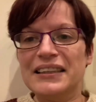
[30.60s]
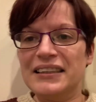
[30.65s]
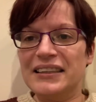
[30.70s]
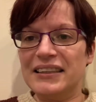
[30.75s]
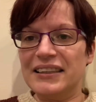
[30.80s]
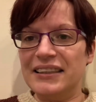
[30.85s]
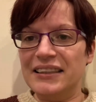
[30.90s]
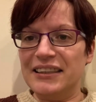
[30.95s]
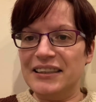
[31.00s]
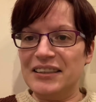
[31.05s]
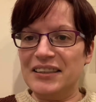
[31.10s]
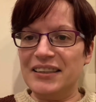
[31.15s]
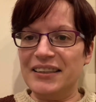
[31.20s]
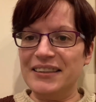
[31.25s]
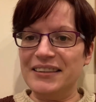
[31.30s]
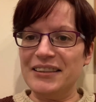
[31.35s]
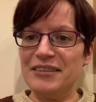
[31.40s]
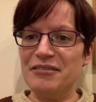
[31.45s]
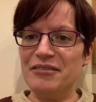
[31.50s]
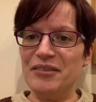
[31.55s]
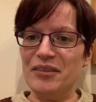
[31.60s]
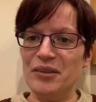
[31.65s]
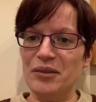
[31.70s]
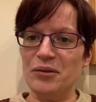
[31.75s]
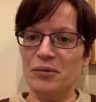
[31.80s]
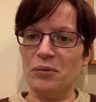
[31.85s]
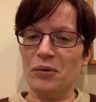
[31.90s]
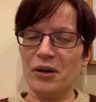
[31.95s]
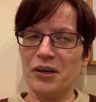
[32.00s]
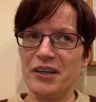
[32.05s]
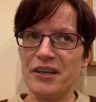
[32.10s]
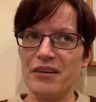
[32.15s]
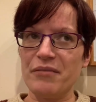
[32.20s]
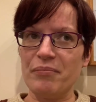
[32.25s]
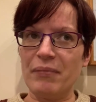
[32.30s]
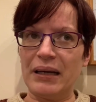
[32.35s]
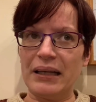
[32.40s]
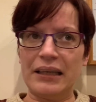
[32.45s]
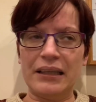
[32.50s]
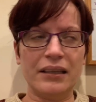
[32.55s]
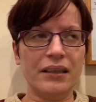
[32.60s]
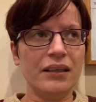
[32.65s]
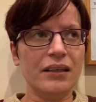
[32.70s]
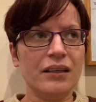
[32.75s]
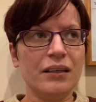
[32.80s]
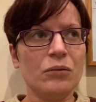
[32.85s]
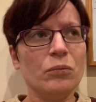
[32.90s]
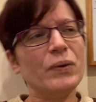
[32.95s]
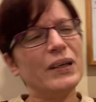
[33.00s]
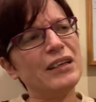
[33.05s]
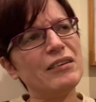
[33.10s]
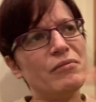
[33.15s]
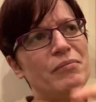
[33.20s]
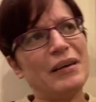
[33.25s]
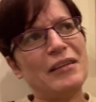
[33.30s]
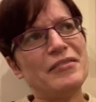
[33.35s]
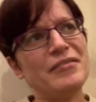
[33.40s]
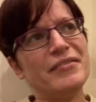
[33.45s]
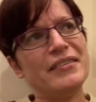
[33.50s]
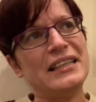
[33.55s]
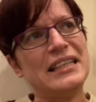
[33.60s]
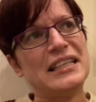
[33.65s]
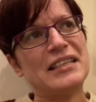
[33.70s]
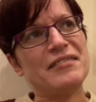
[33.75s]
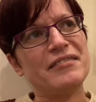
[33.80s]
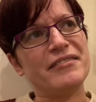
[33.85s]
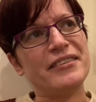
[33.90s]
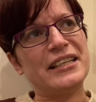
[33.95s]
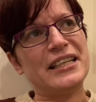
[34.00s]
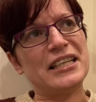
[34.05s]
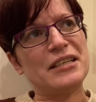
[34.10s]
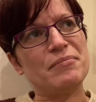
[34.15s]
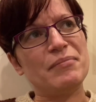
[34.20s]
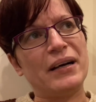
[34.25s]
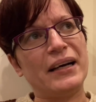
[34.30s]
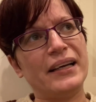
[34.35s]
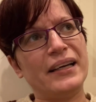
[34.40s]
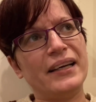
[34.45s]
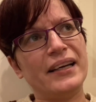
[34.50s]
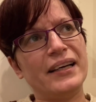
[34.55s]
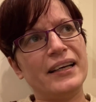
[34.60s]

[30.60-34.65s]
And if you watch whenever I finish my